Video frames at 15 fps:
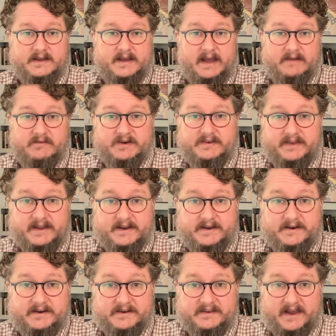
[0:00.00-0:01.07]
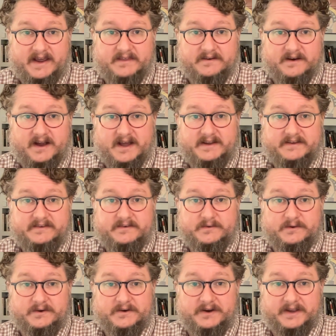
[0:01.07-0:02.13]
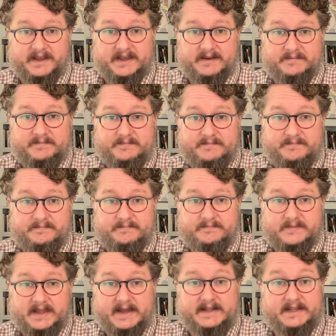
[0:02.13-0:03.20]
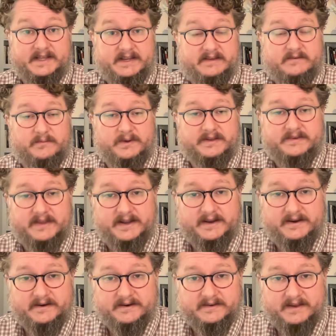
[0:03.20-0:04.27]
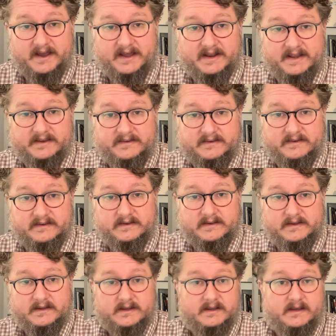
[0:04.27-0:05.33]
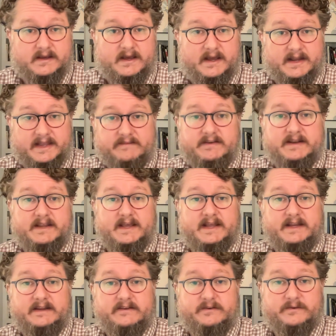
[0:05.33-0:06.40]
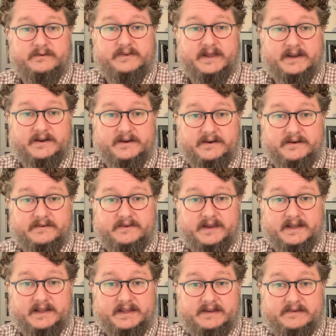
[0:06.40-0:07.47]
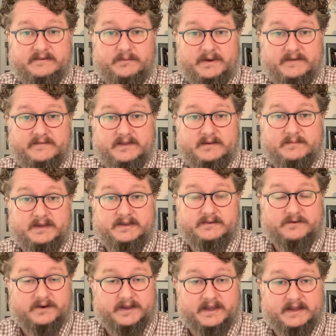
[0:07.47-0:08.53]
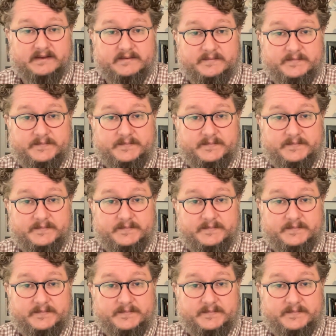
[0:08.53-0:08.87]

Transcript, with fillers: Every senator is either honest or crooked. At least one senator is honest, and given any two senators, at least one of them is crooked.